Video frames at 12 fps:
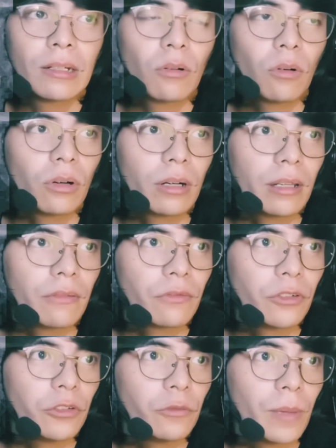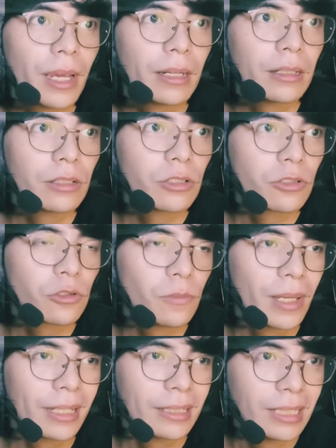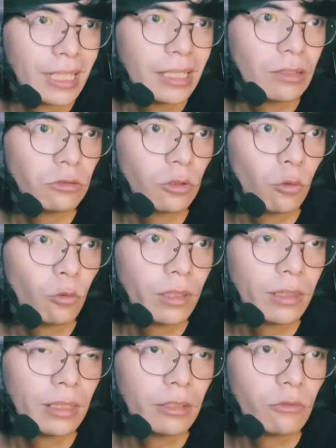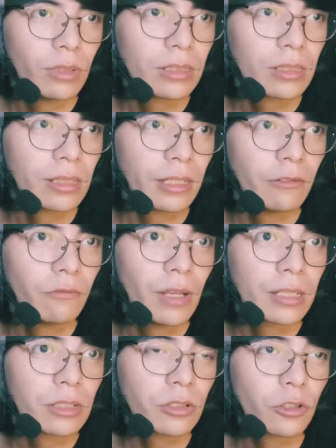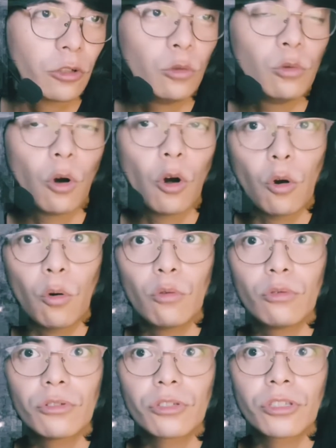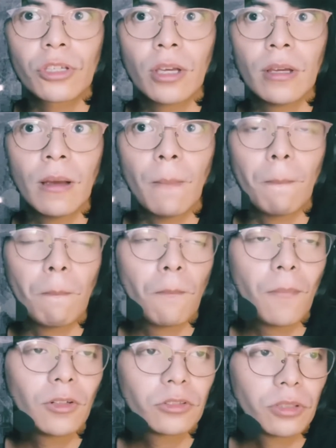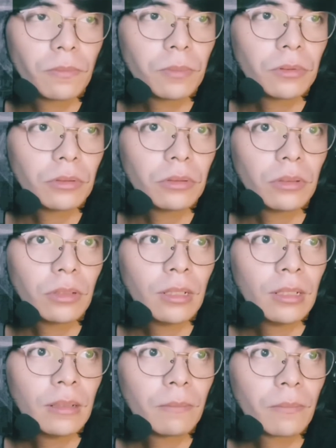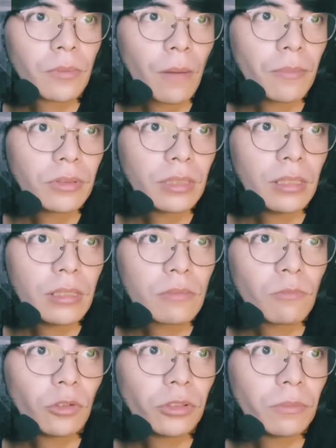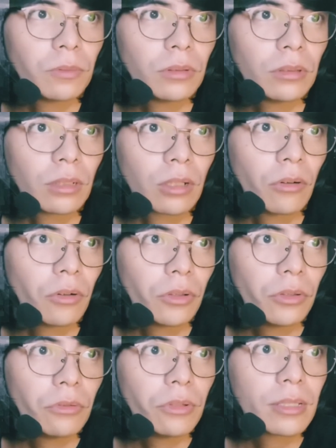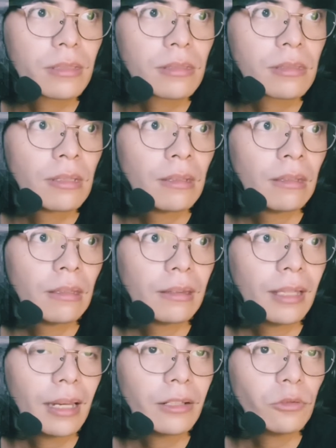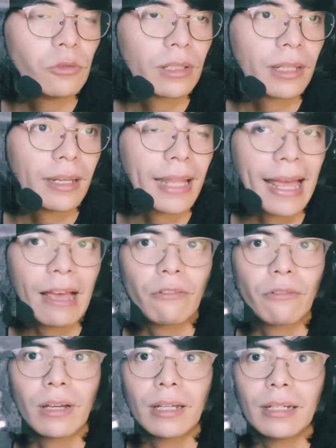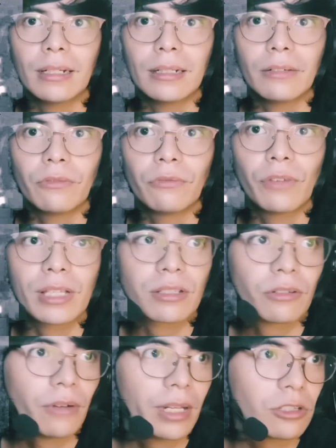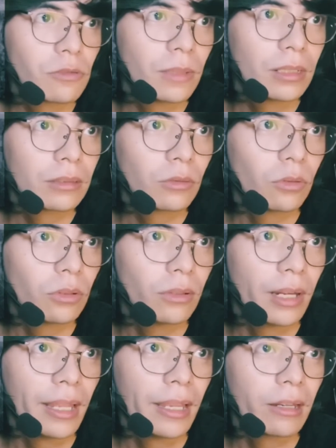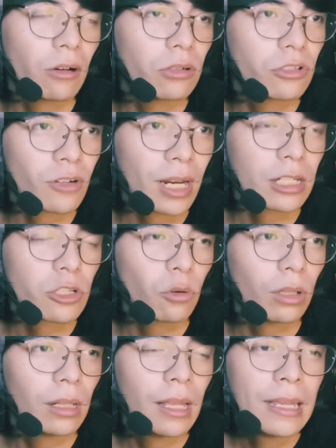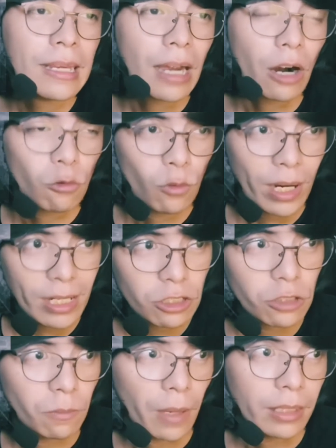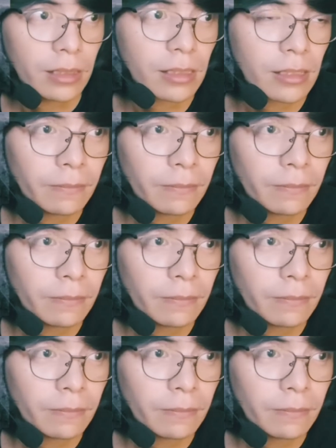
Or if you manage to make a deal with a real estate investor who owns multiple properties, multiple condo units, then you can have a fixed arrangement or a contractual arrangement